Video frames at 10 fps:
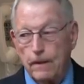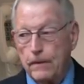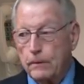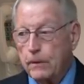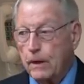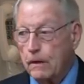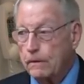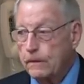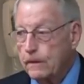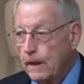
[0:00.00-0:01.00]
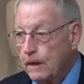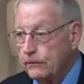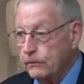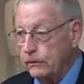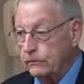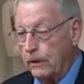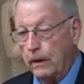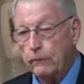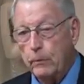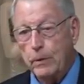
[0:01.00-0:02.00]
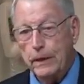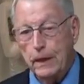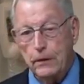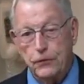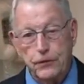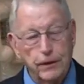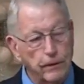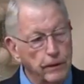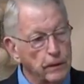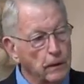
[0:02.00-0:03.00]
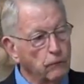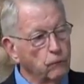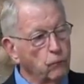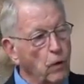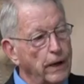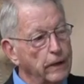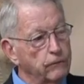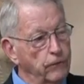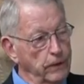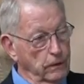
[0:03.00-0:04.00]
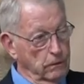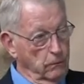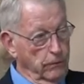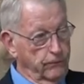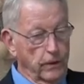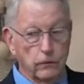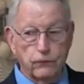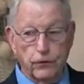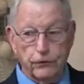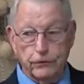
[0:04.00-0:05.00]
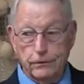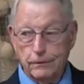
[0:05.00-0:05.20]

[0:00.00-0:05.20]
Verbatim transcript: then we got all the analyses. Everybody had a theory of why it failed. What failed first?